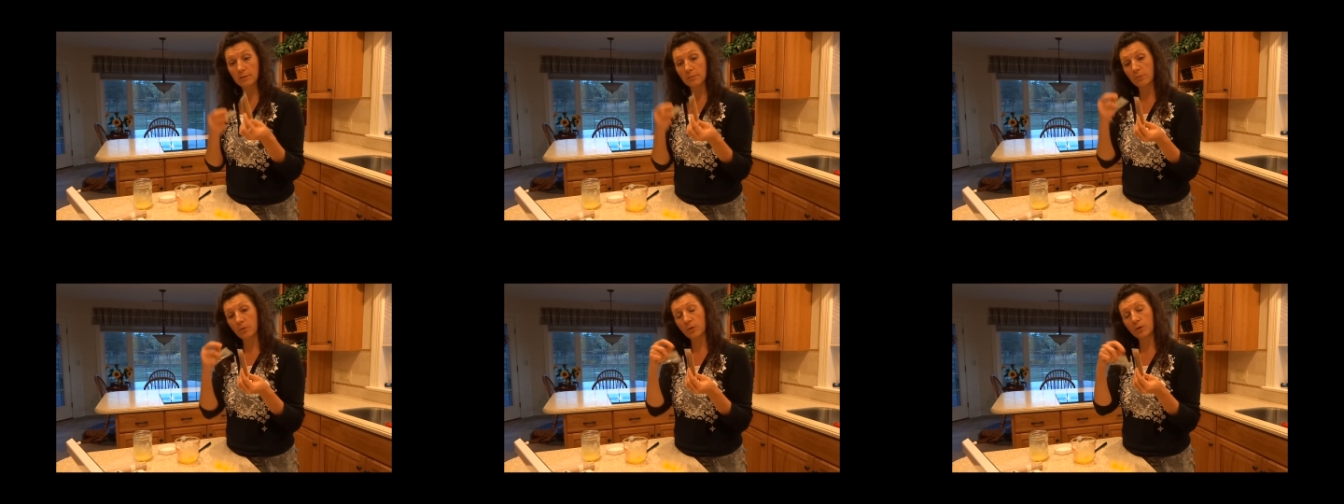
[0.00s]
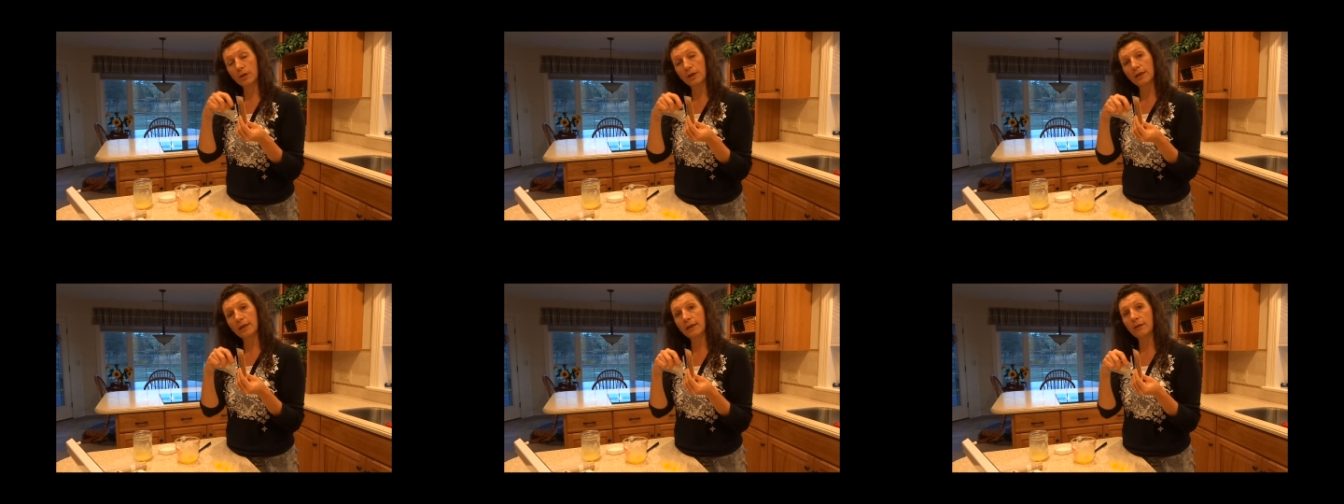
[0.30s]

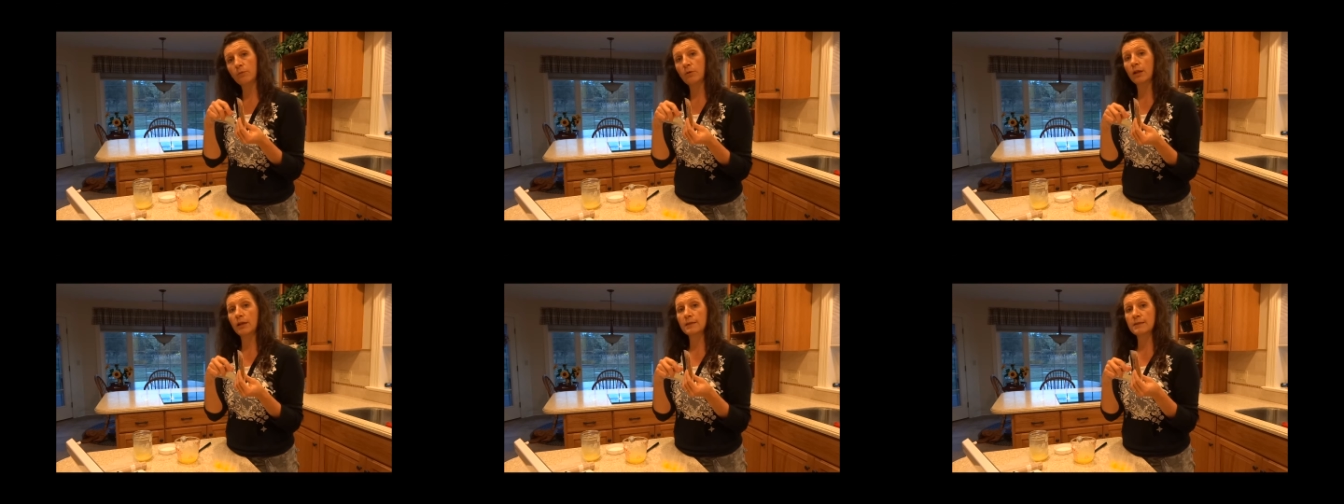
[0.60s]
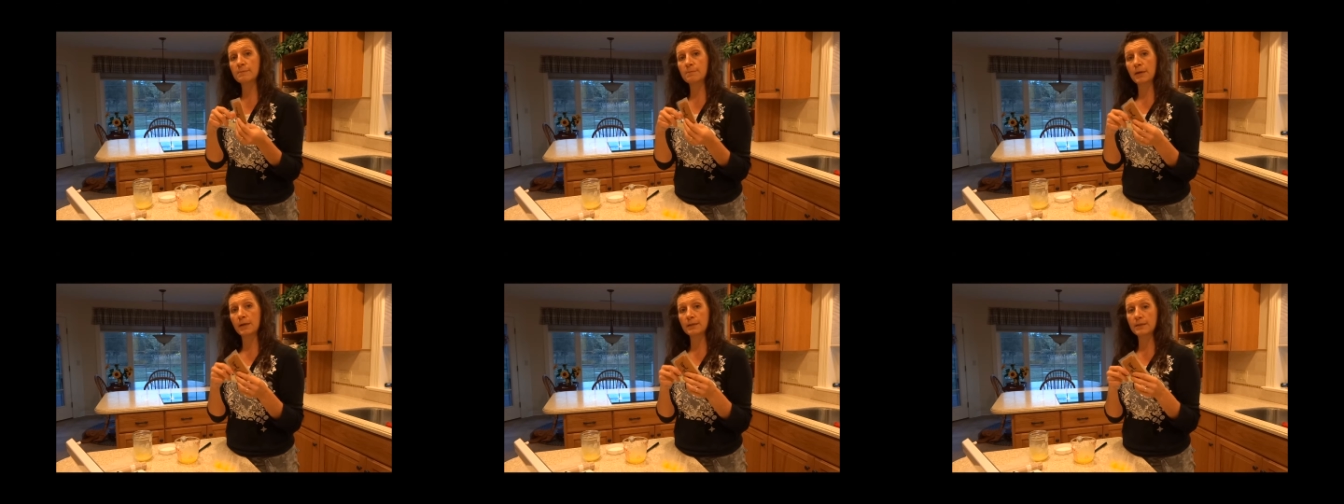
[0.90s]
pour it in while
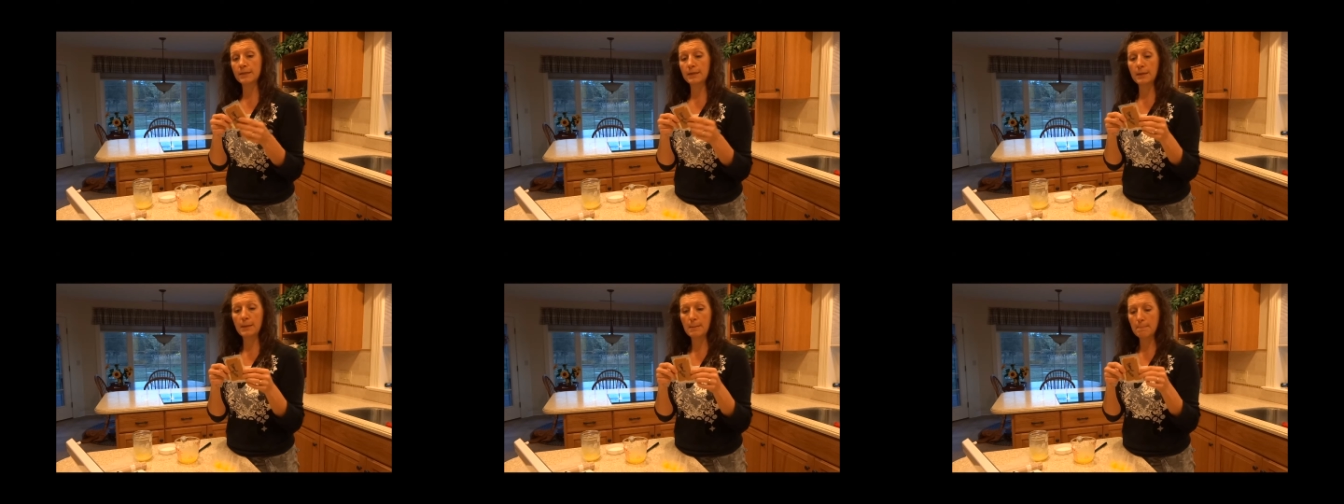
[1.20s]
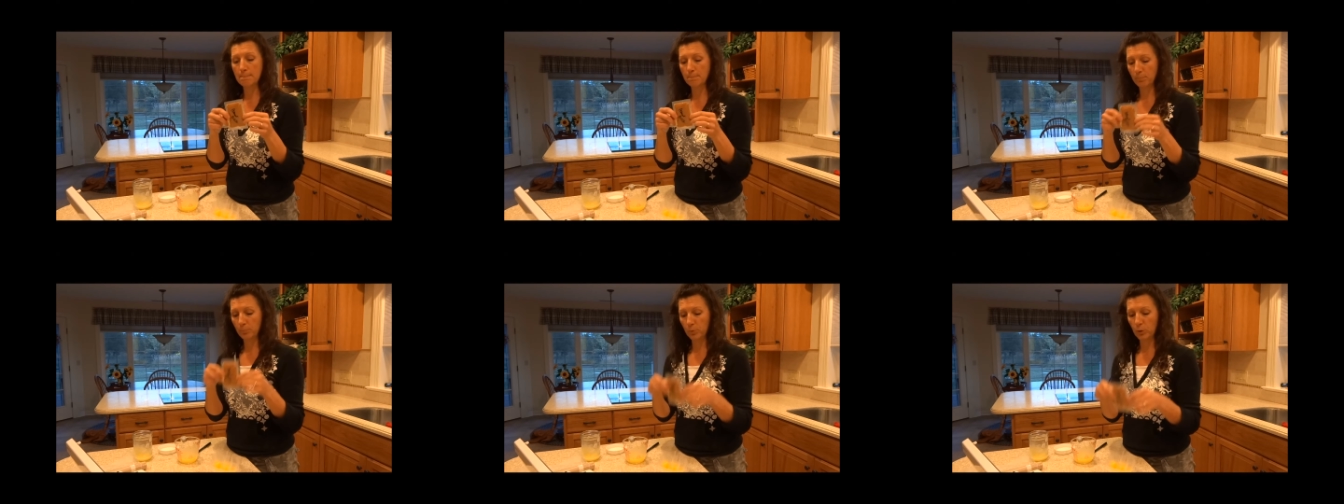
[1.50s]
it's melted,
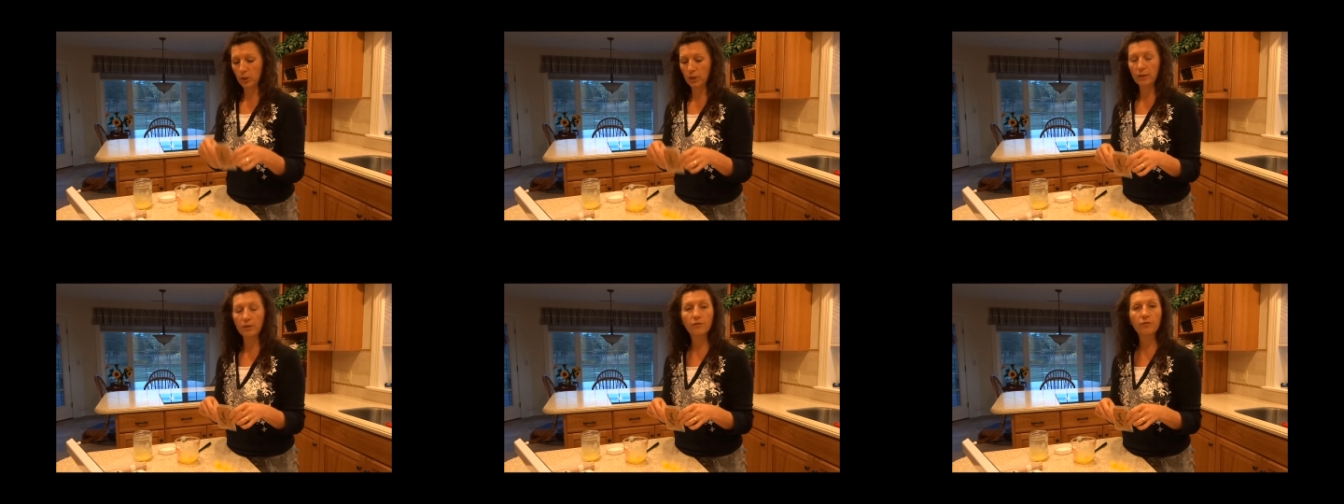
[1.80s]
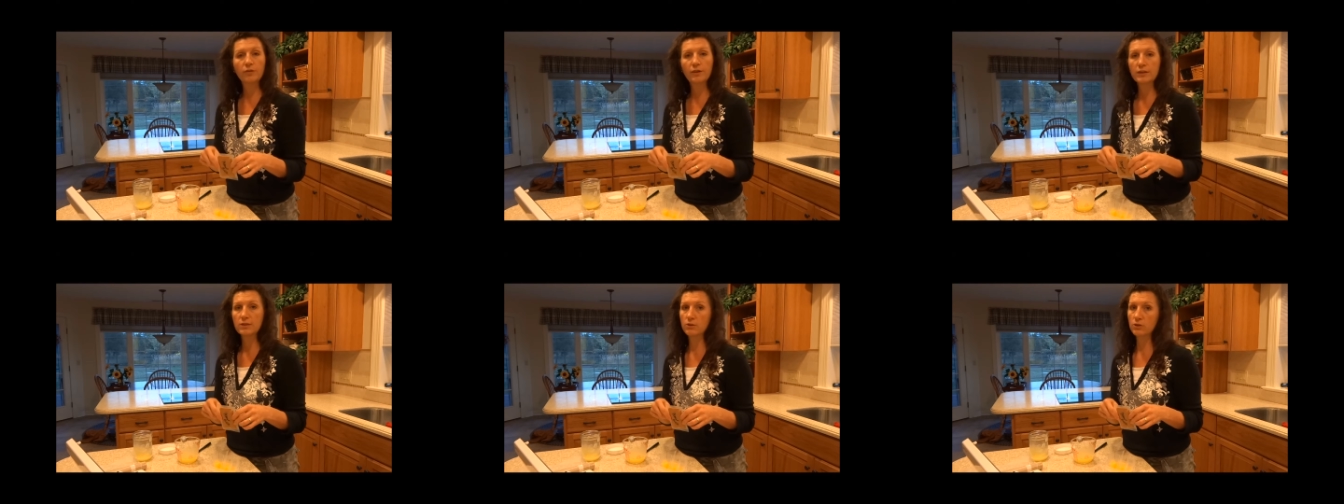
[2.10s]
put it in the
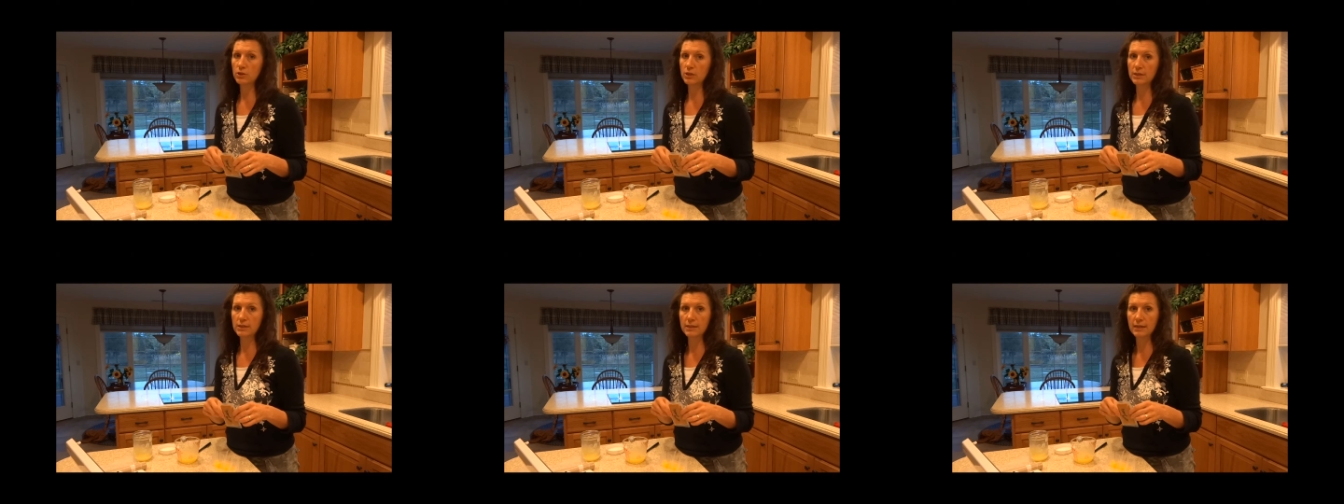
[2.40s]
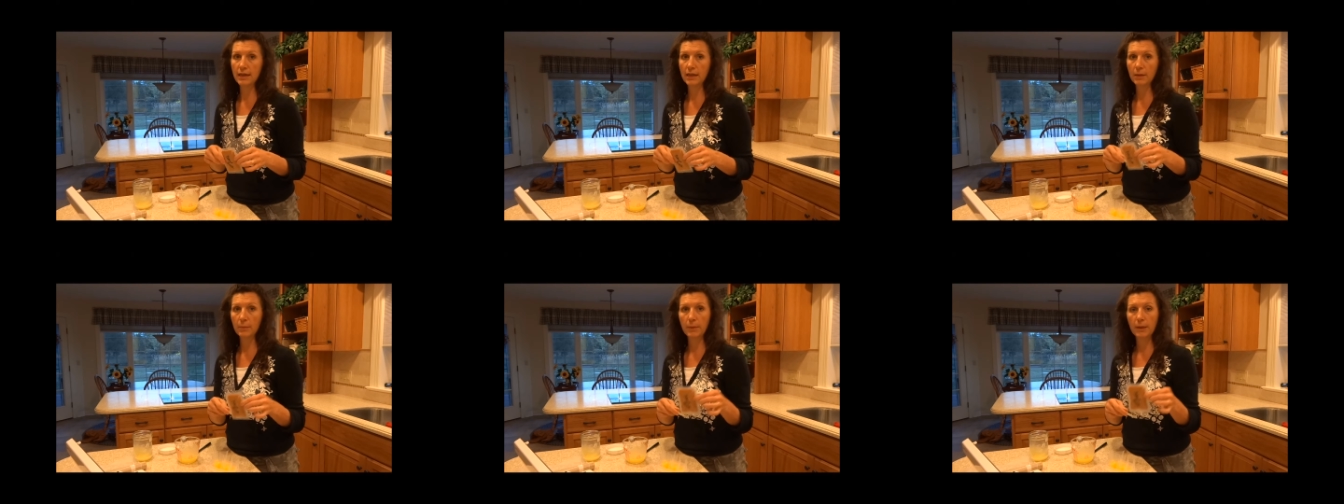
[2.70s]
freezer just
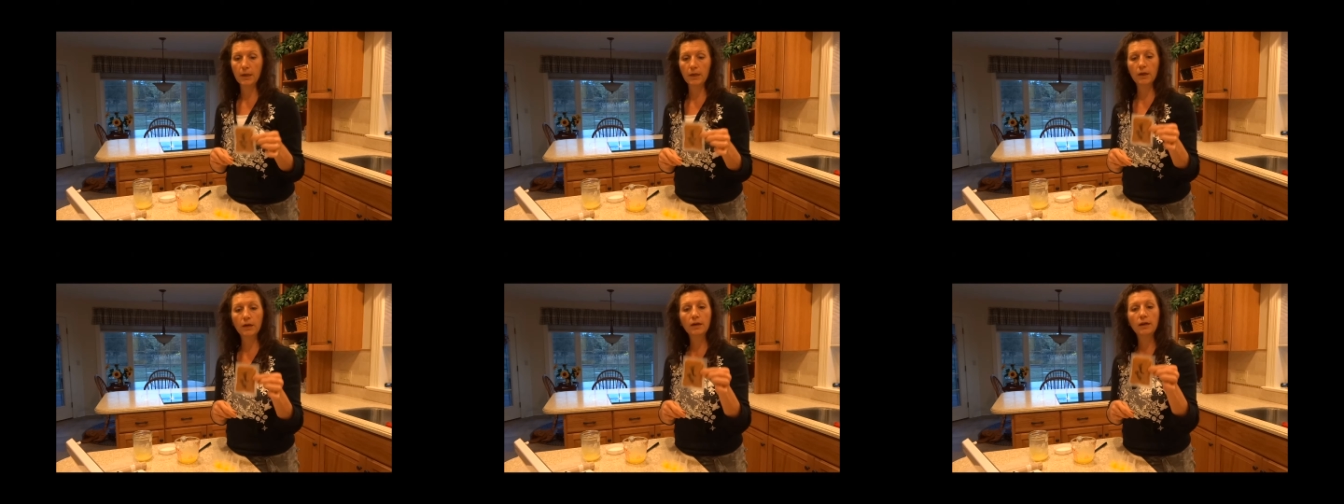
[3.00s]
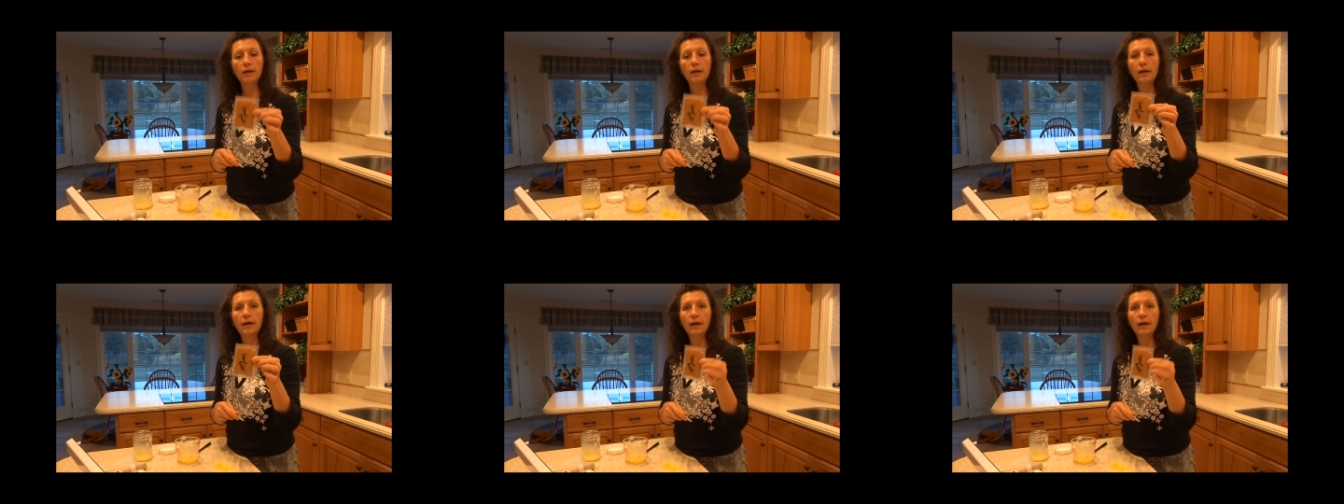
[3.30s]
like the butter,